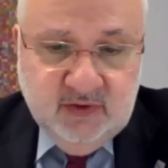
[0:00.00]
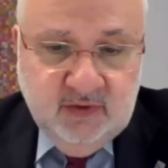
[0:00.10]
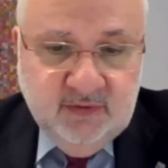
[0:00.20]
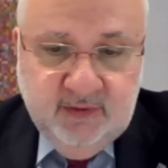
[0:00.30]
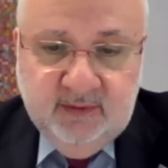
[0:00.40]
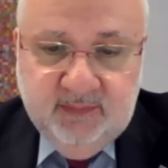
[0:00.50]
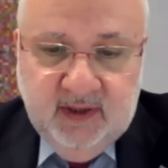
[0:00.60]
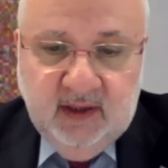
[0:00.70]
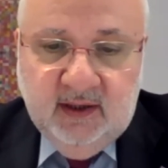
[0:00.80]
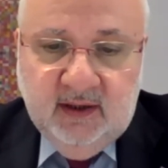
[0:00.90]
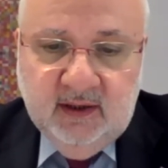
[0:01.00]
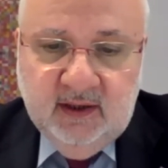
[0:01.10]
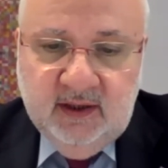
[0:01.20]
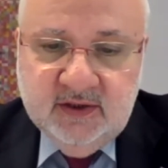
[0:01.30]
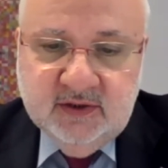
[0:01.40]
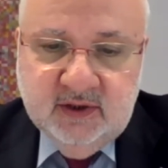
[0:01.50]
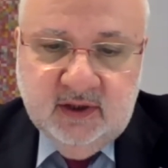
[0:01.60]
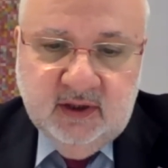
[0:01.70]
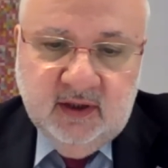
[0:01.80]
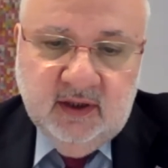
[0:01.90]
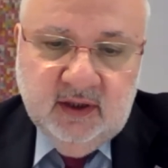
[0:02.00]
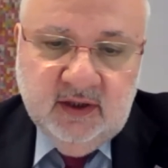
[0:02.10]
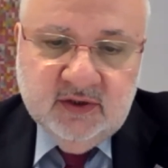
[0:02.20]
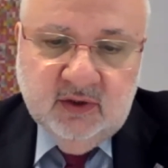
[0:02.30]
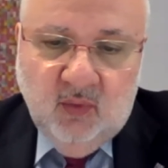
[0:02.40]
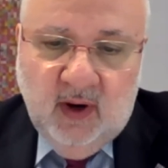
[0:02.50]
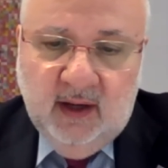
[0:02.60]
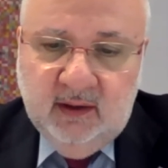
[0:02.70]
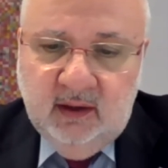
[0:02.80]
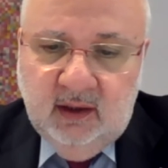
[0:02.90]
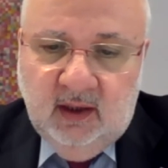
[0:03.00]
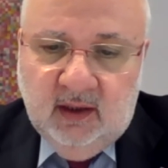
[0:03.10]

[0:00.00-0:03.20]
the third pillar is the one